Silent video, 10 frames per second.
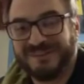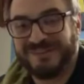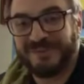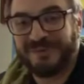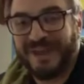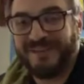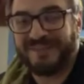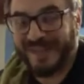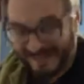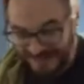So we have
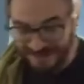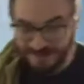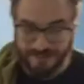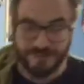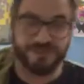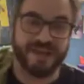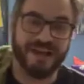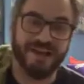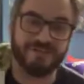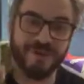that. And then, of course, I
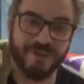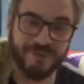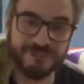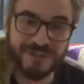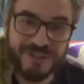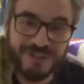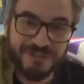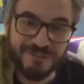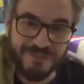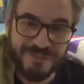have my old
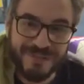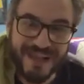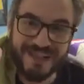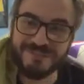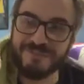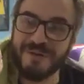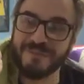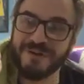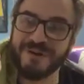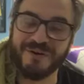Dreamcast
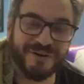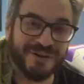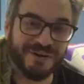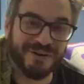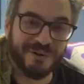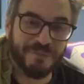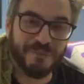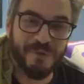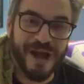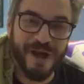memory card here.
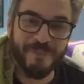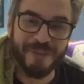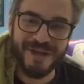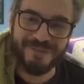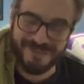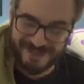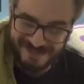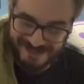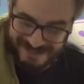Wow, baby.